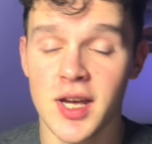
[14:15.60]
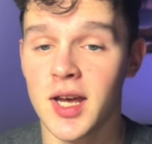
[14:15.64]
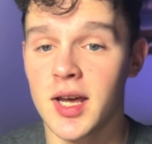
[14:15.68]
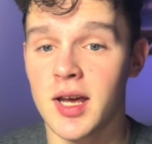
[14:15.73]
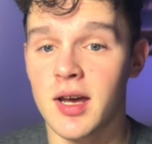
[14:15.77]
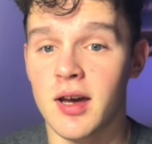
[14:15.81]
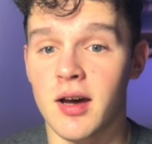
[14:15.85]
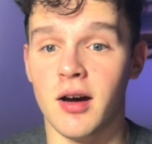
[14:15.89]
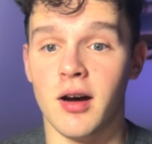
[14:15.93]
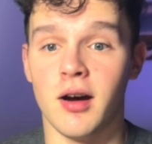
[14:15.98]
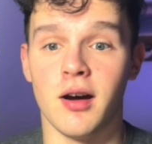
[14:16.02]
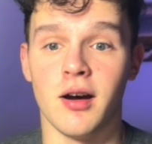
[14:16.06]

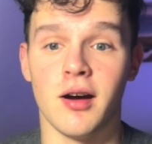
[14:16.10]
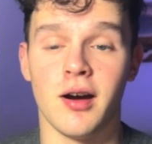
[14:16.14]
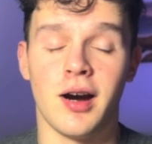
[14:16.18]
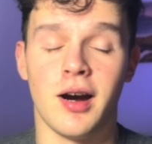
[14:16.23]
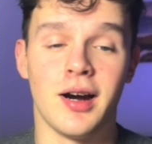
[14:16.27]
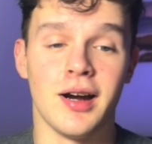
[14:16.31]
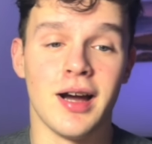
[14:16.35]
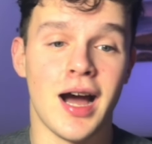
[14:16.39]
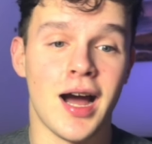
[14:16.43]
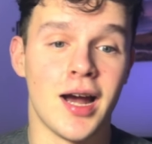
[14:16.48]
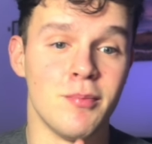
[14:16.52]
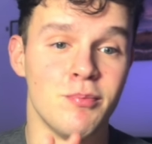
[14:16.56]

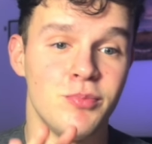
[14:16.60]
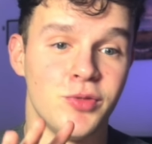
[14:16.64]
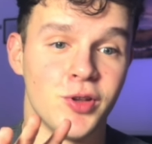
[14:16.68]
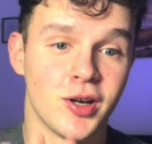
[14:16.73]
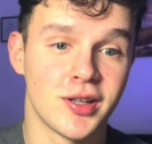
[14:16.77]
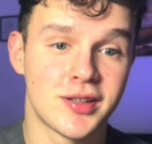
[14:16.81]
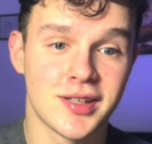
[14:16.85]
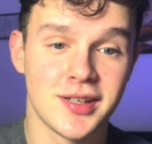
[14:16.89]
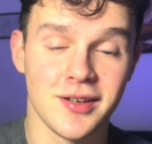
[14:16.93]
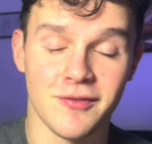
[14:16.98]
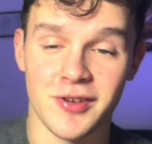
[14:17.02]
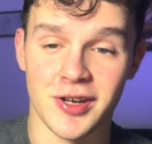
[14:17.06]
I'm
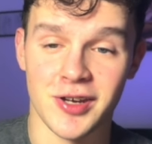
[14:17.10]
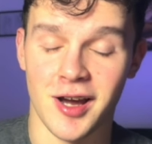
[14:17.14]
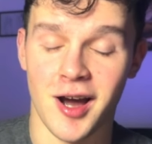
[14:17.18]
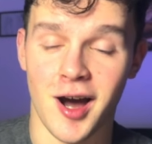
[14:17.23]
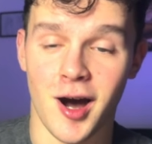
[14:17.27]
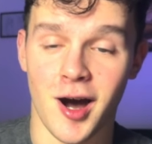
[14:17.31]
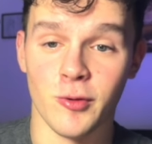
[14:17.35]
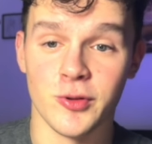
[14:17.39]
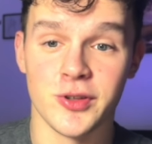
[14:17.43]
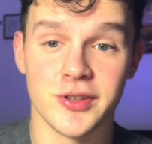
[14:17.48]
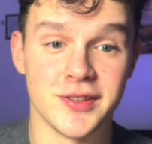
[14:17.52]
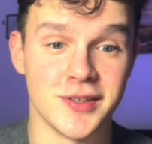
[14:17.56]
not giving
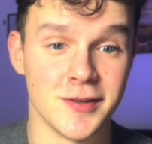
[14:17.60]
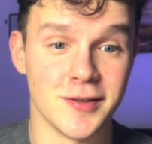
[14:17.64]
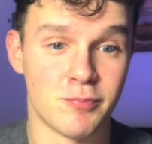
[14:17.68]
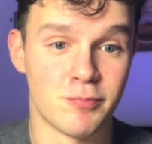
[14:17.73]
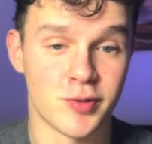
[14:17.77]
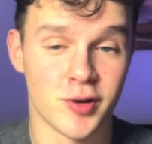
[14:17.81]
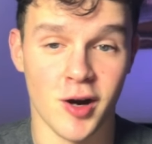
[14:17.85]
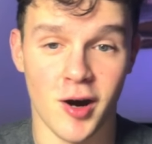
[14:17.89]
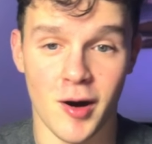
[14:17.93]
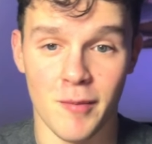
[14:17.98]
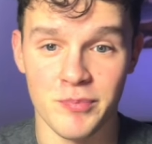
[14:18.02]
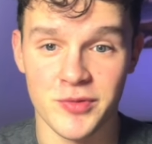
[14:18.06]
out the
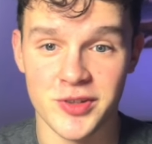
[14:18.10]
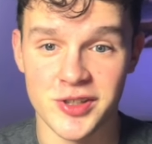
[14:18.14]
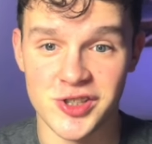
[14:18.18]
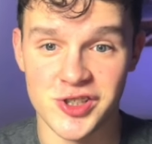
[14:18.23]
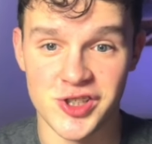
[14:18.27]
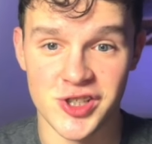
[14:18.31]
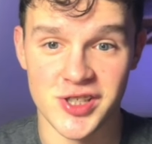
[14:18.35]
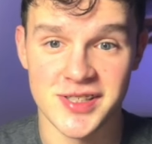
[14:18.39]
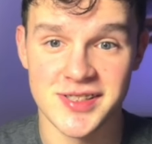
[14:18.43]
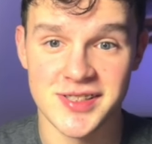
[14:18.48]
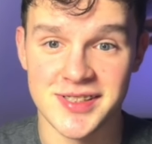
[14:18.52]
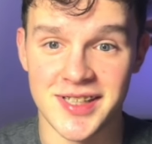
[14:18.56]
prompt
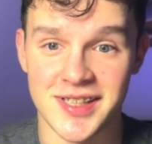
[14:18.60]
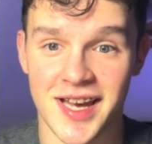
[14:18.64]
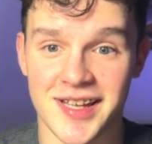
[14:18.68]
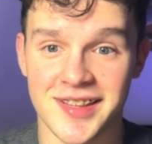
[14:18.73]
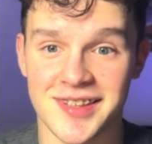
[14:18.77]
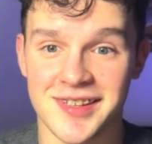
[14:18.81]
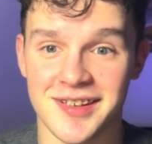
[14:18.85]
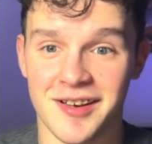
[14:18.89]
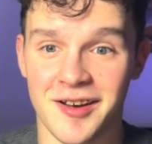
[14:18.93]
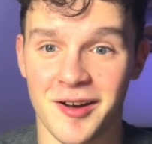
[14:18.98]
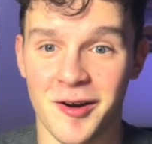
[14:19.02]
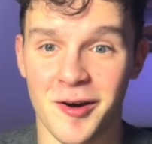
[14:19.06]
just
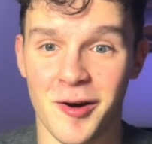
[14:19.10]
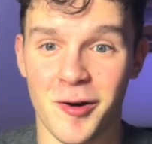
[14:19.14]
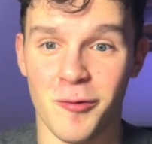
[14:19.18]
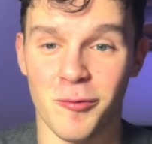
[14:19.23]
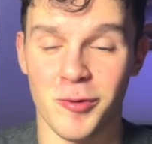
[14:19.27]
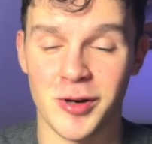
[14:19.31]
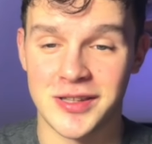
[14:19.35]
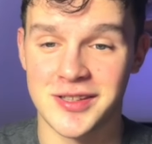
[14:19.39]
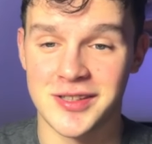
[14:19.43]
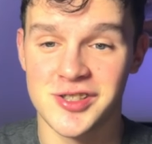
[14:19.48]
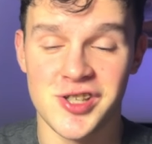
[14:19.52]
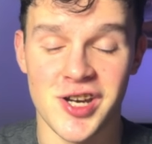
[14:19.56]
yet,
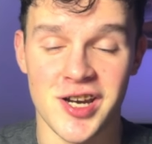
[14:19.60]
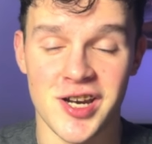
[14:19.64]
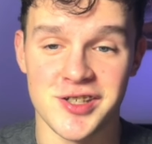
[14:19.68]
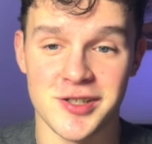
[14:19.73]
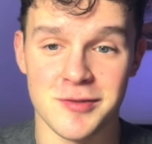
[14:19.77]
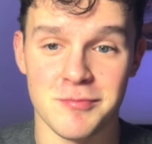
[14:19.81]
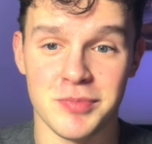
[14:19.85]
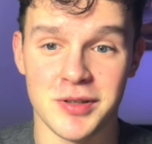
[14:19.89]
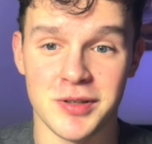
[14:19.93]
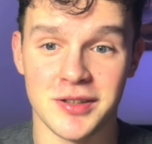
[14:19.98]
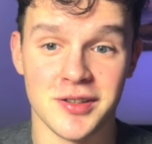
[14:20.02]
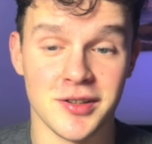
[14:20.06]
what
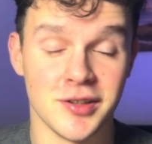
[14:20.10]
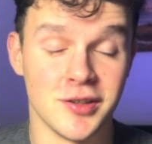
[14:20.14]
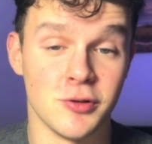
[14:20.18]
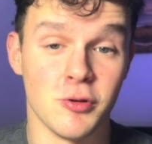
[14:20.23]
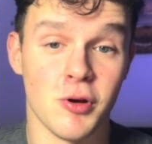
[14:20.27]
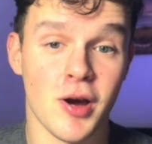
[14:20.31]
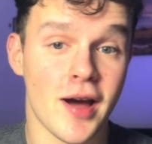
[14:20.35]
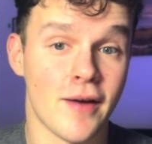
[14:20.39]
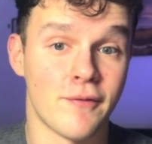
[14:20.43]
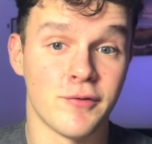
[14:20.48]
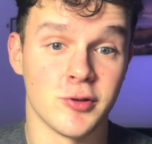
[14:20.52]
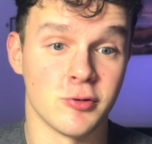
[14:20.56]
ChatGPT
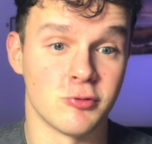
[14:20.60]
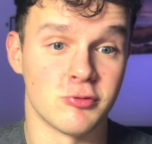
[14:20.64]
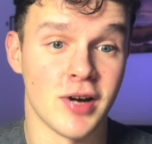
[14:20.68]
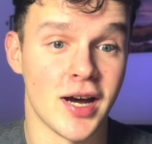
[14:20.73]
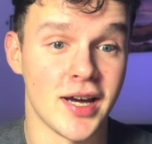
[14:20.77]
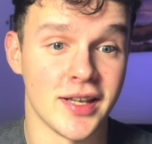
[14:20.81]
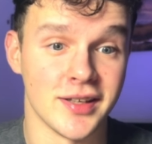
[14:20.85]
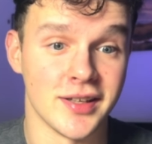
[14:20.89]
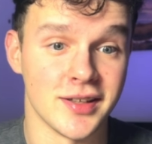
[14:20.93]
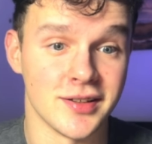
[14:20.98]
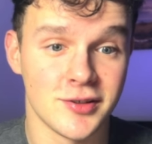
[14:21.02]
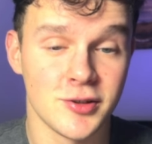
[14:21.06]
you have to
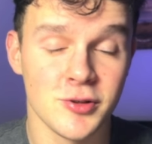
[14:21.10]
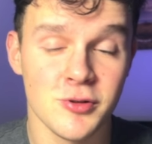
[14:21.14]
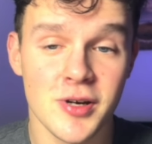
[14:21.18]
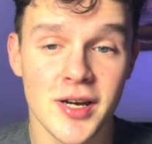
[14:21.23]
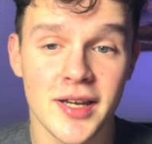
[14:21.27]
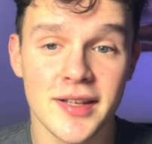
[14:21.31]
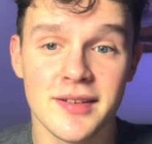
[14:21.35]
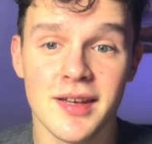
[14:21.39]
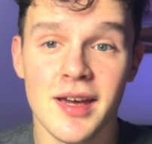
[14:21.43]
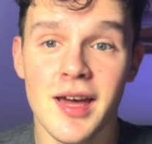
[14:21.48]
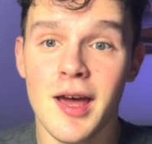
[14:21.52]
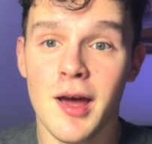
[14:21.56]
write into
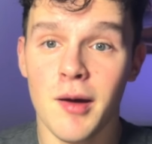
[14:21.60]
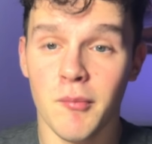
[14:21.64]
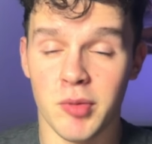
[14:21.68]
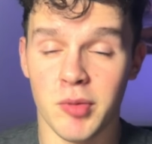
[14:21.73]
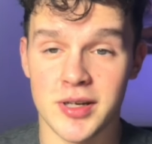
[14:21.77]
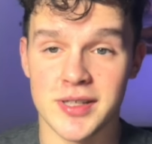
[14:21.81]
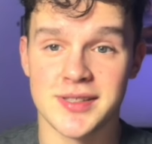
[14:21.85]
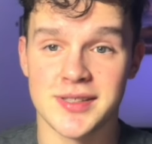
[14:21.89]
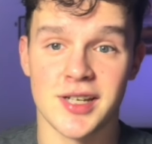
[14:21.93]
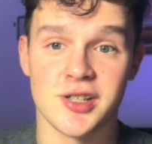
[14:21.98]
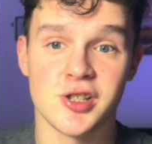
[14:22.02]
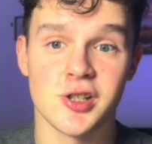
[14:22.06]
it,
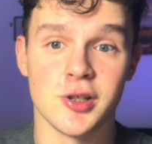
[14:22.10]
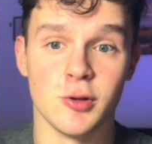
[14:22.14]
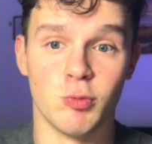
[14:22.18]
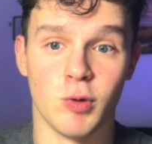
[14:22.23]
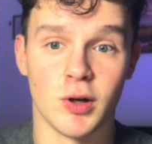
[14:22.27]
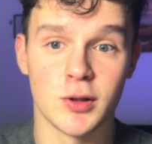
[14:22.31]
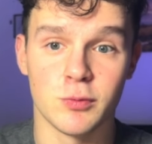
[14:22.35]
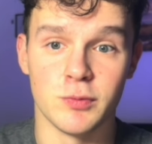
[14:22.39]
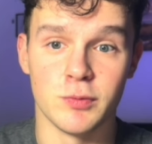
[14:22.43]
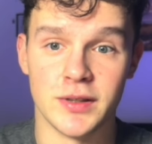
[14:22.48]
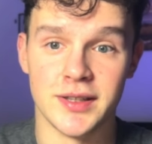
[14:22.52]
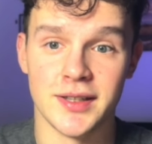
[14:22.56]
but essentially
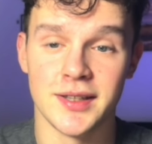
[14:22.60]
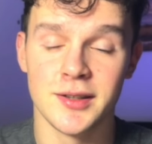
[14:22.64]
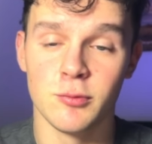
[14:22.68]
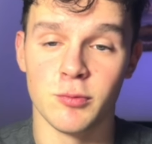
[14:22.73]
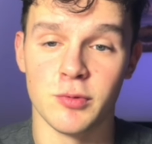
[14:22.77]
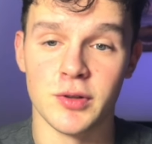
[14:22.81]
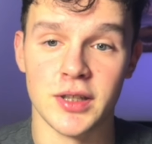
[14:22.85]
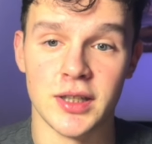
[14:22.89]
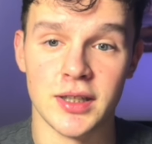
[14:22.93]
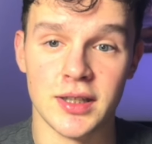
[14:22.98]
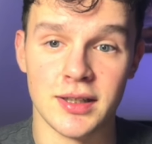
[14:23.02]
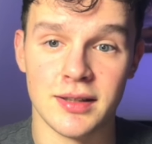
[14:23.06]
what we
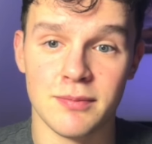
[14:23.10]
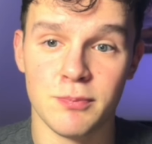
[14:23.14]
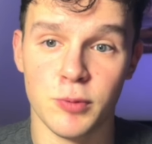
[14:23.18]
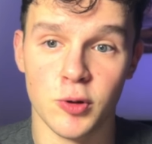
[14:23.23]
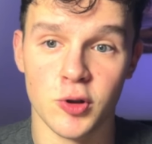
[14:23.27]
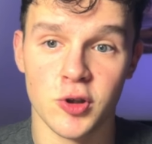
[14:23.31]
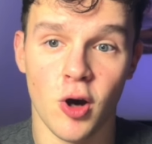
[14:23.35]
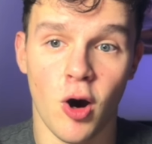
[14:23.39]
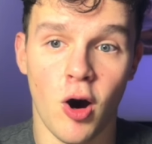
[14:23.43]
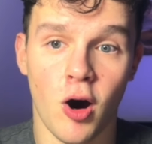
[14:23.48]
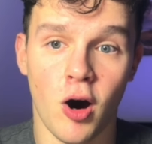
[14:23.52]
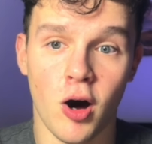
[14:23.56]
did, we
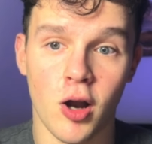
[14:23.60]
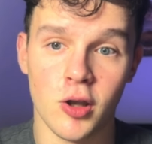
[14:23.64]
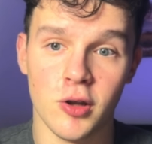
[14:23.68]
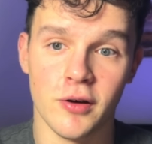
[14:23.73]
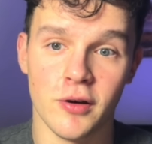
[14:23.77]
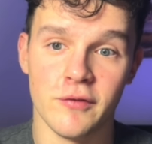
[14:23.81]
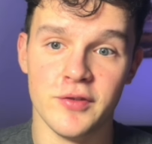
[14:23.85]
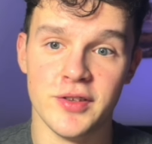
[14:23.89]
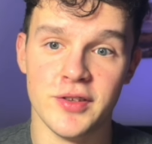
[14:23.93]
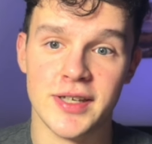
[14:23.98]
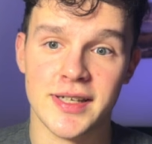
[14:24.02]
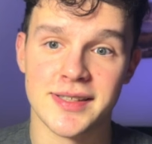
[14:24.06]
put all
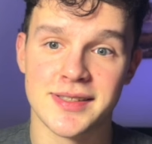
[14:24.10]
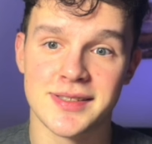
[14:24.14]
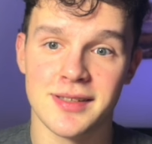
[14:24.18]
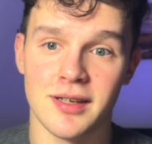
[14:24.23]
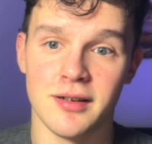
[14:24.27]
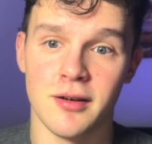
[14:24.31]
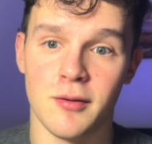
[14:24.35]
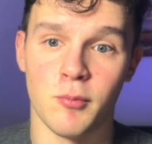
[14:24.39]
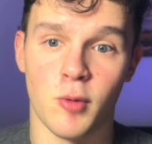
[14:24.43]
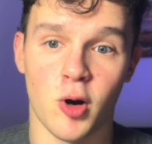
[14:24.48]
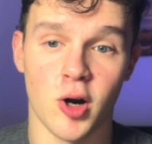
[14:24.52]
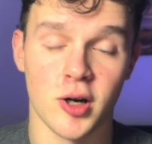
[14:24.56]
of this
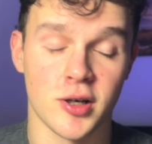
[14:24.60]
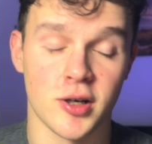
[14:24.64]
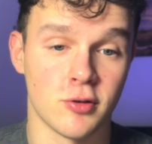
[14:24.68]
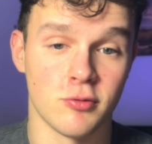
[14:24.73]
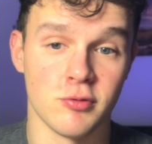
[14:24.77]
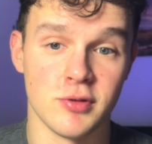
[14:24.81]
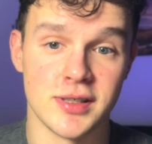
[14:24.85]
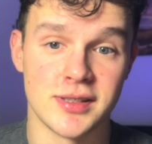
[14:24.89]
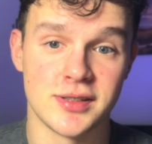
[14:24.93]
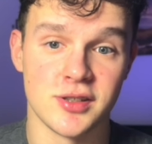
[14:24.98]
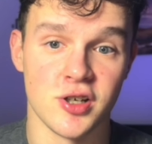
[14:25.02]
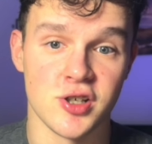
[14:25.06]
market
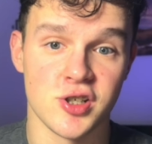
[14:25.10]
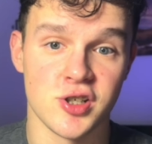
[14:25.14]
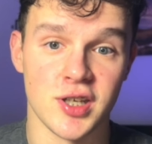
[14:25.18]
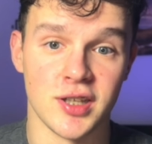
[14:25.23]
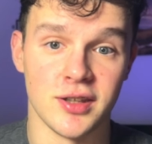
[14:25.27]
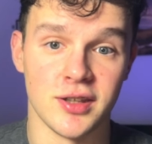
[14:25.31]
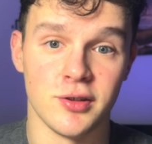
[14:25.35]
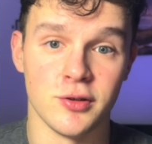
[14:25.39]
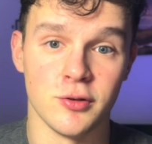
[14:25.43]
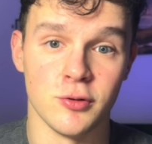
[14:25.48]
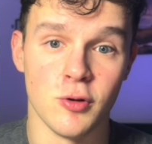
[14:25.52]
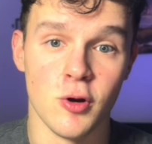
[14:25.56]
research
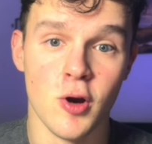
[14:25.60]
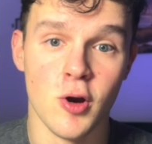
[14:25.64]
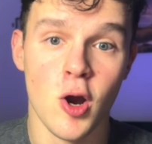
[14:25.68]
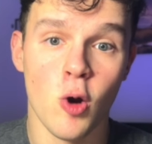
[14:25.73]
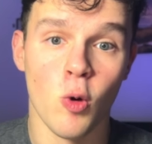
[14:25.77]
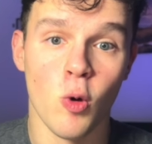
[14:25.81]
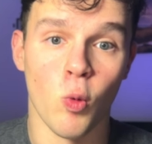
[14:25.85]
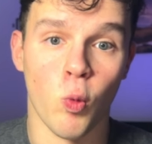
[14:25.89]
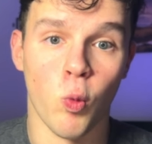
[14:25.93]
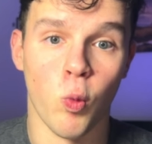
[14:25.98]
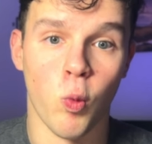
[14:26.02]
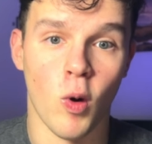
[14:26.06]
into
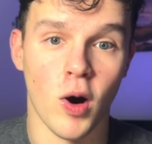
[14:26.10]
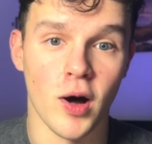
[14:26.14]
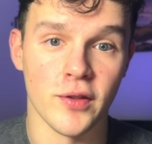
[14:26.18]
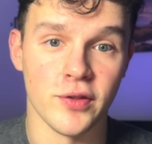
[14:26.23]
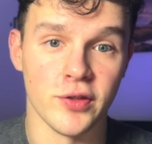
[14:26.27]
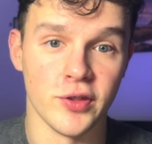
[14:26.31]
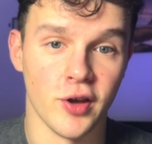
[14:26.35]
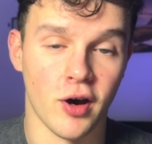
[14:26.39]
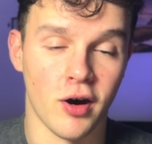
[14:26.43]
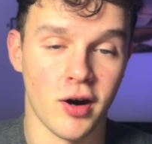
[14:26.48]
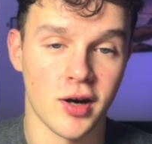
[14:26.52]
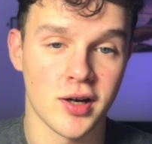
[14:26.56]

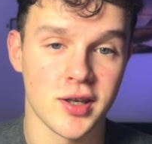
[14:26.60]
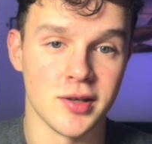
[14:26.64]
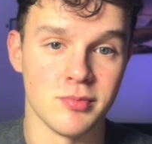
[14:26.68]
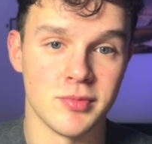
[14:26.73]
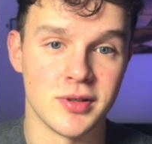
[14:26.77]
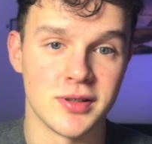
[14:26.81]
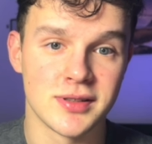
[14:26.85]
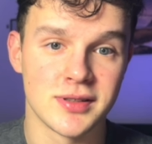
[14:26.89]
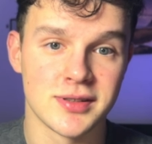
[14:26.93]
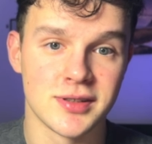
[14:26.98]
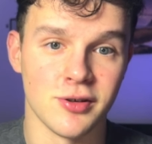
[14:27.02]
one document.